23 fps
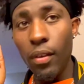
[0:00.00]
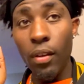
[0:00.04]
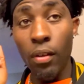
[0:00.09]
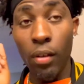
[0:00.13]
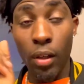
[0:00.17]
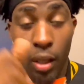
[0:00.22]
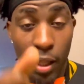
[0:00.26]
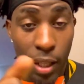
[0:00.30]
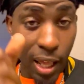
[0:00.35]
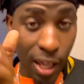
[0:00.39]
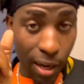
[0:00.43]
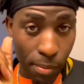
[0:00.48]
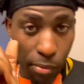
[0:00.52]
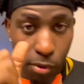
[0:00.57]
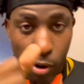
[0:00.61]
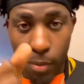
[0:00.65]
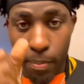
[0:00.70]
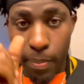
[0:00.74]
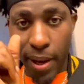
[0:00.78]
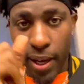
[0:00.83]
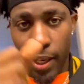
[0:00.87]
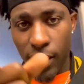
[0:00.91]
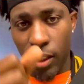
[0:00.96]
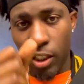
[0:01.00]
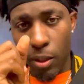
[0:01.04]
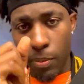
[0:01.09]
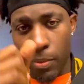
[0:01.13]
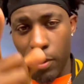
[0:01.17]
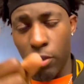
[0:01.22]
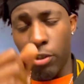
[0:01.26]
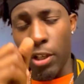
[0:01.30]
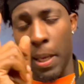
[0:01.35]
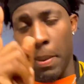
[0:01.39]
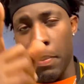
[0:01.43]
A lot of more bangs gonna be
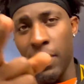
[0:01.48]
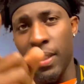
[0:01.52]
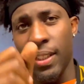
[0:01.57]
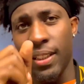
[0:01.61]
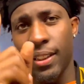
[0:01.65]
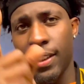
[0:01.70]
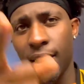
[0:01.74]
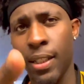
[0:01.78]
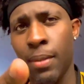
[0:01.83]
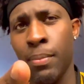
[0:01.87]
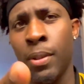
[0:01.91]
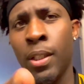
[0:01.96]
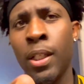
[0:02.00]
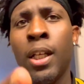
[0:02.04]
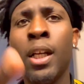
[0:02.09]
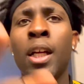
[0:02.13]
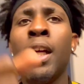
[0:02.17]
dropping this summer.